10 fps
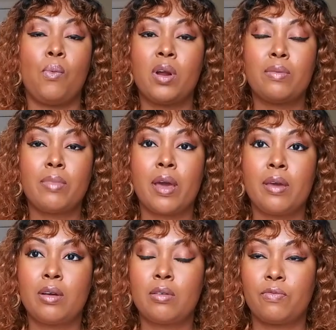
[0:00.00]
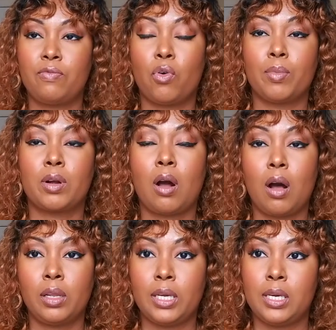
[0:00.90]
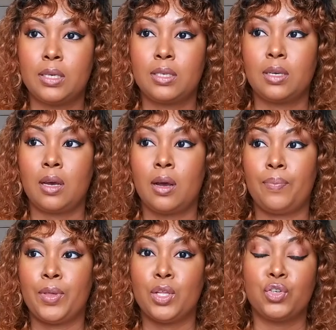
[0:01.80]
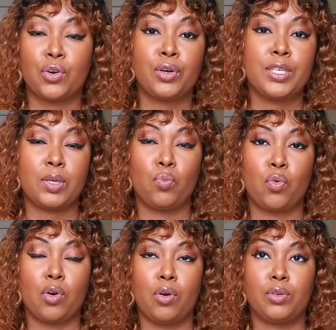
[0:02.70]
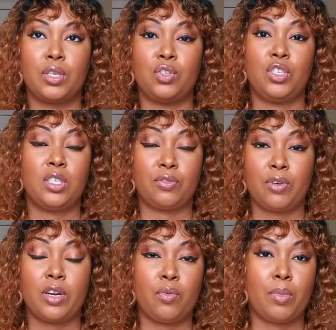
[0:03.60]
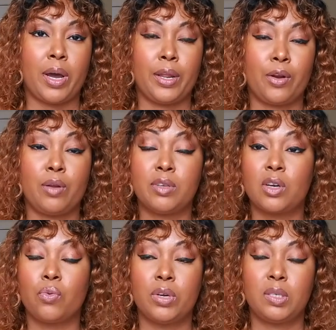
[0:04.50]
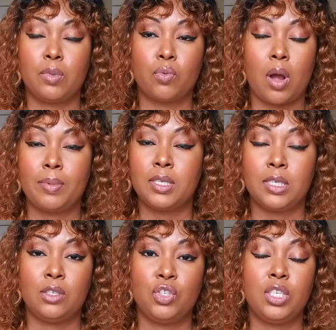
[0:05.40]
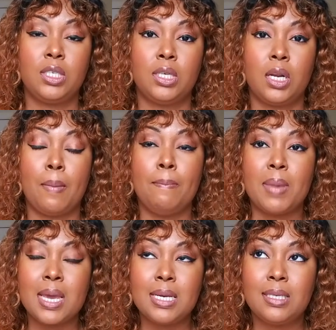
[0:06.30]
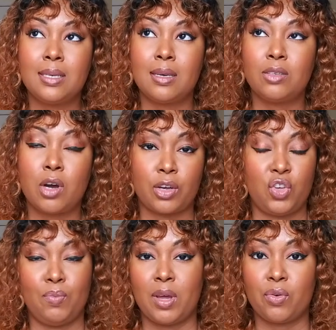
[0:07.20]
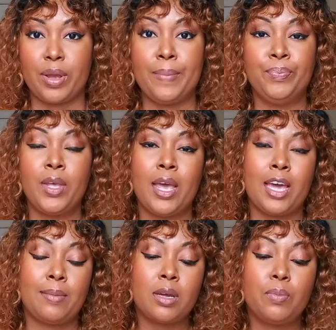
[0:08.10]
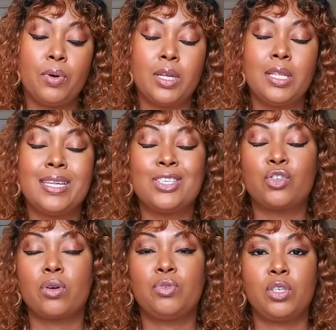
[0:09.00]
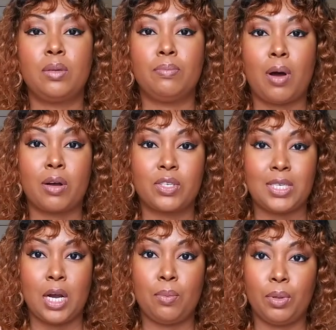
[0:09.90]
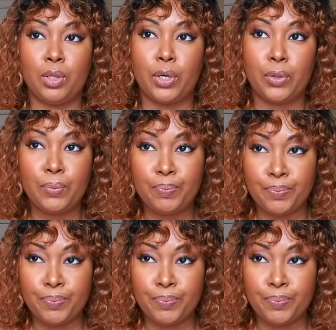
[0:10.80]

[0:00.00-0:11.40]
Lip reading: One of my former colleagues in the journalism world, and she's a friend of mine, her name is Karissma Robinson. She did an amazing documentary, and I'm going to put it in the description box down below.